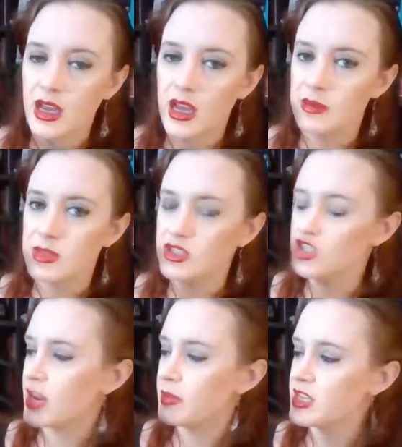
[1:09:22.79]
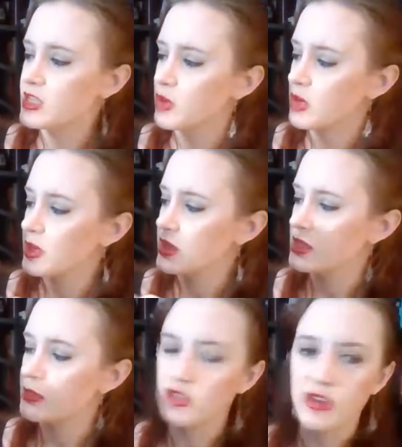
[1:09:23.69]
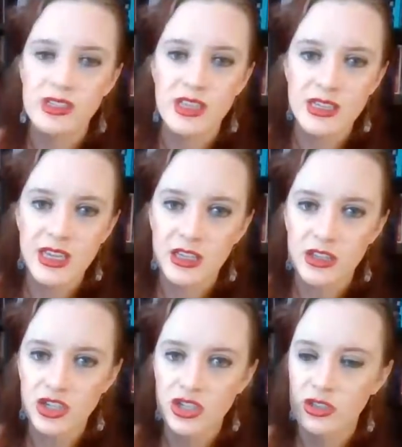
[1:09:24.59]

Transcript: It's a Japanese book, but it's been translated to English.